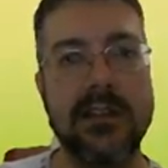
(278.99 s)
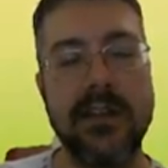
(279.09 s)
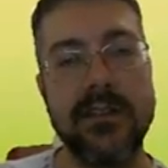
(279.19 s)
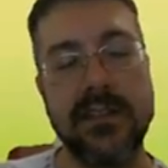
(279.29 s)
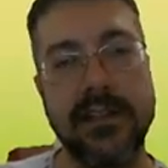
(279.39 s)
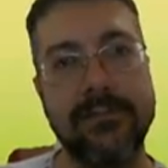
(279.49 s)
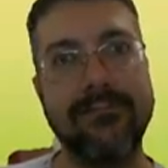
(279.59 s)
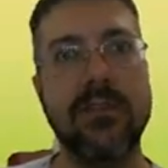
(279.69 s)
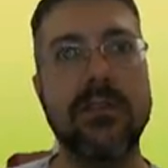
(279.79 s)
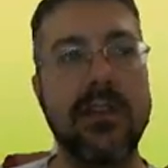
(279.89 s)
There is a
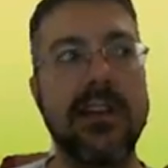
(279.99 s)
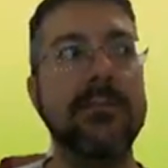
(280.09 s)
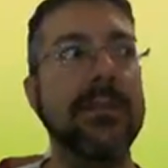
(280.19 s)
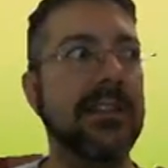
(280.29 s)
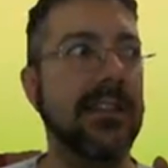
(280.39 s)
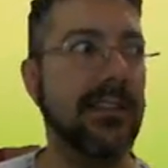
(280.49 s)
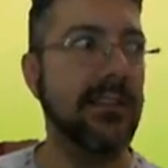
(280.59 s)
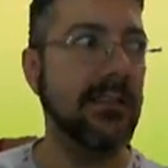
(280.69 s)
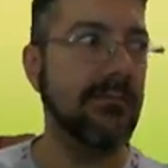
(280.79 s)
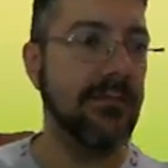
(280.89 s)
limited
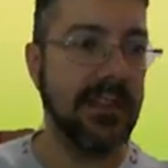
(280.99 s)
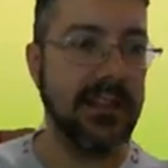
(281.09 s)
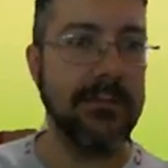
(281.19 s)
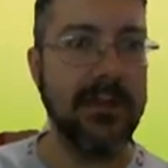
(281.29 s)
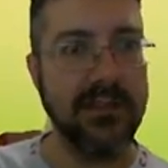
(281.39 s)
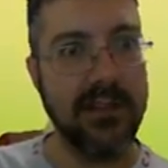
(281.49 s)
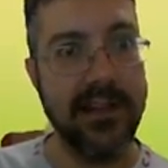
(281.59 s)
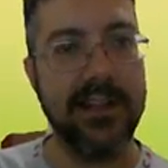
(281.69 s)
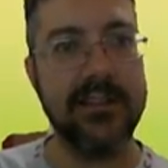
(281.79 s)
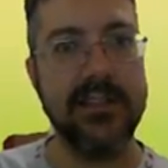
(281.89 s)
amount of
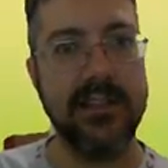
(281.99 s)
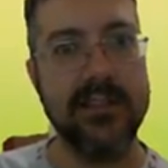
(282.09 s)
layers.